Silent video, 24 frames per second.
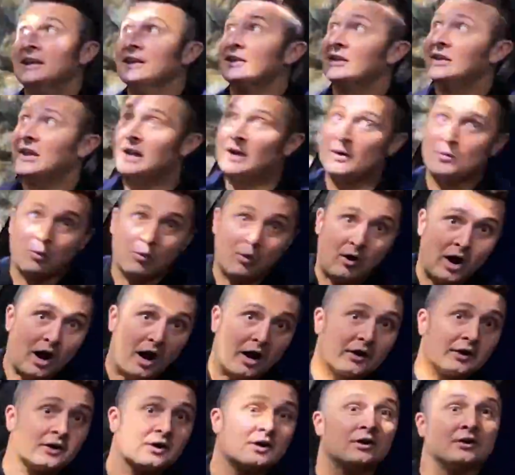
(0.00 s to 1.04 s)
like
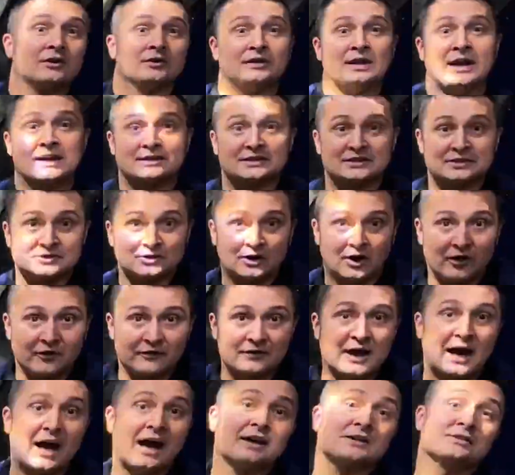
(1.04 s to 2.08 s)
water, like
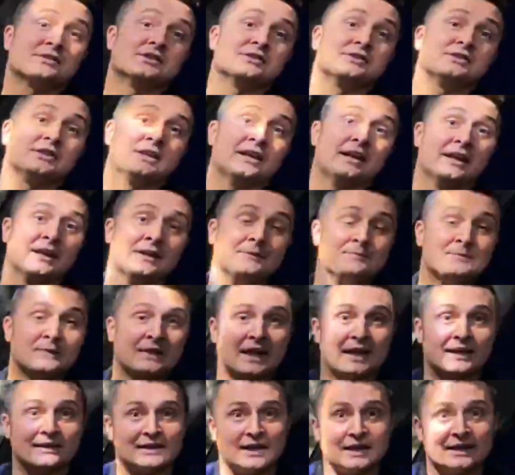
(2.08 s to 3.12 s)
dissolved oxygen,
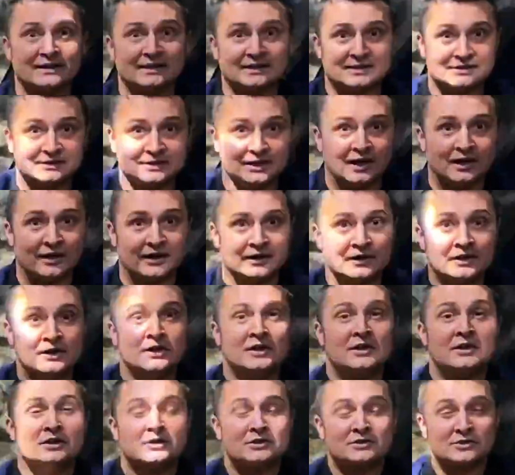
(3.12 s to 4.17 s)
and like the sun.
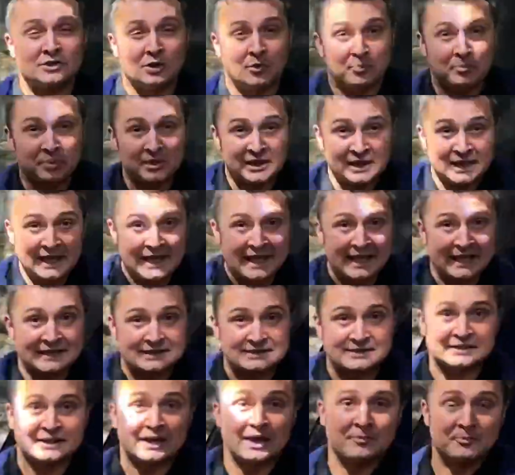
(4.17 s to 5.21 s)
So
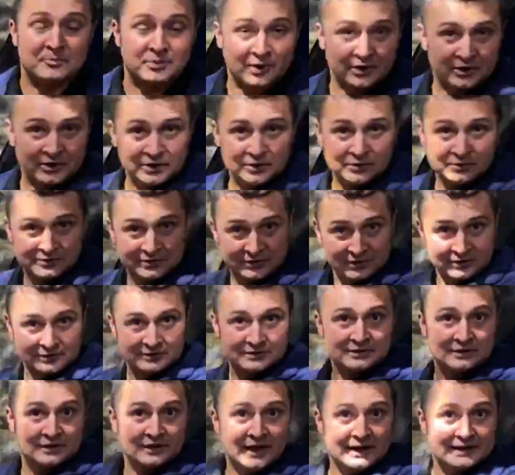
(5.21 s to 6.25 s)
plants and
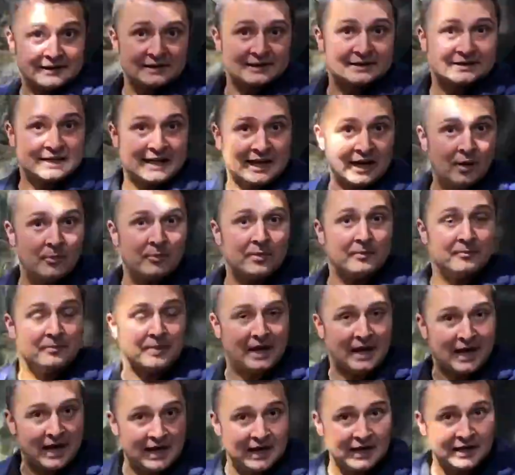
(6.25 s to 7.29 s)
producers, like this kelp
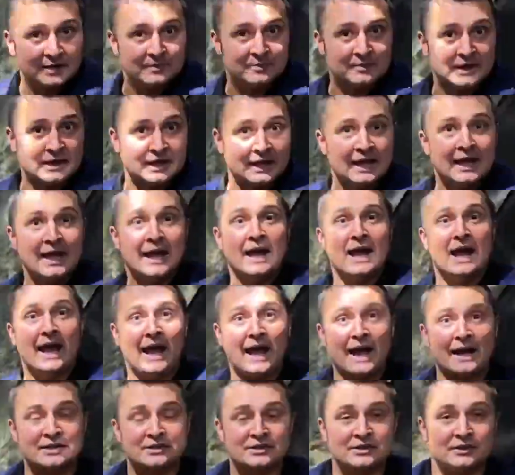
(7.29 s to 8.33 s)
behind me,
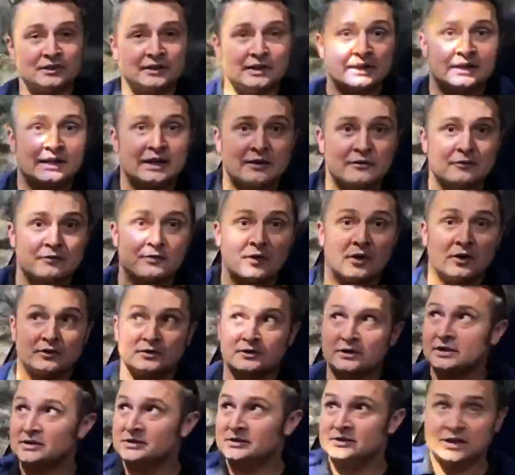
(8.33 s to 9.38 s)
actually
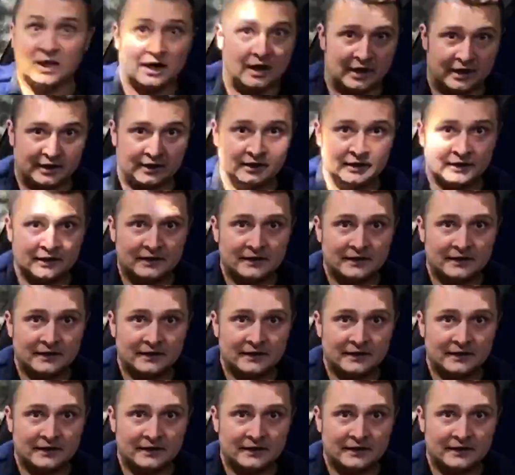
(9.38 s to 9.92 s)
convert the sun